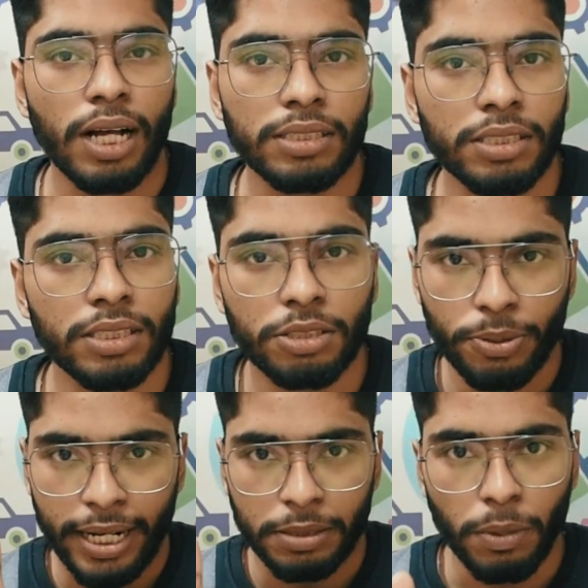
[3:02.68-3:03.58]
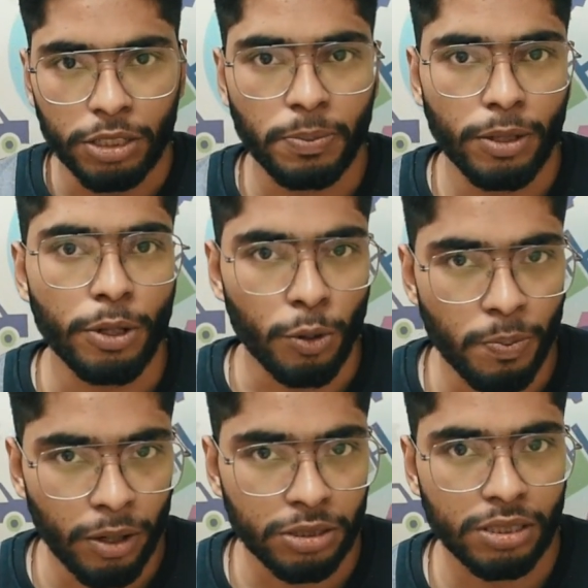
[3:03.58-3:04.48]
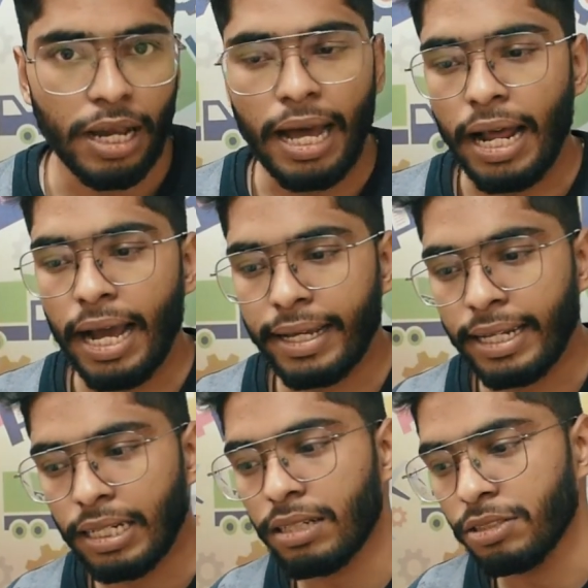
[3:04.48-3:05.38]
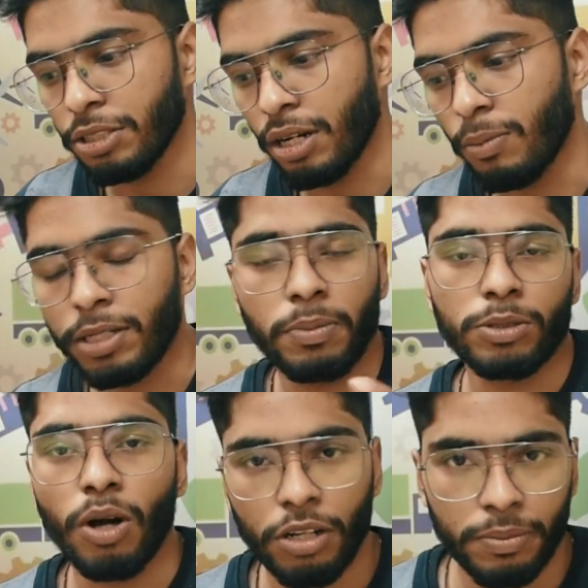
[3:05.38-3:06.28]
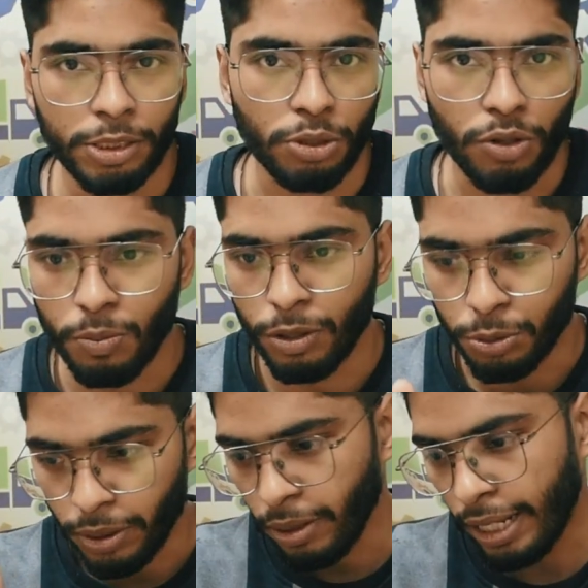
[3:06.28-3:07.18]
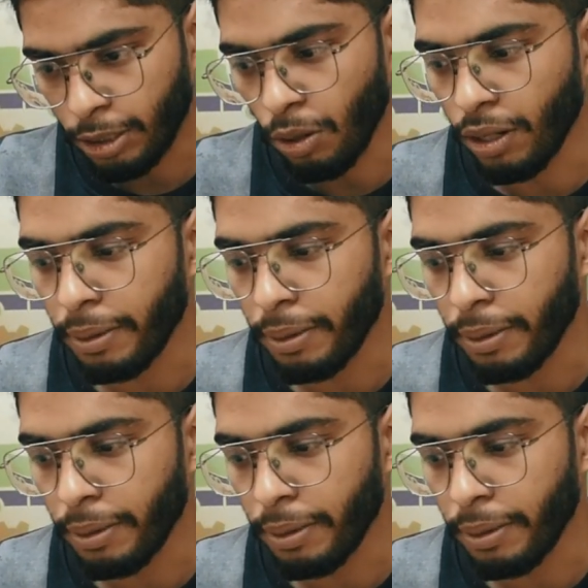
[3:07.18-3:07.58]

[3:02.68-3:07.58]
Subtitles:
does is create multiple notebooks, and I can, multiple documents or notebooks, what you like to call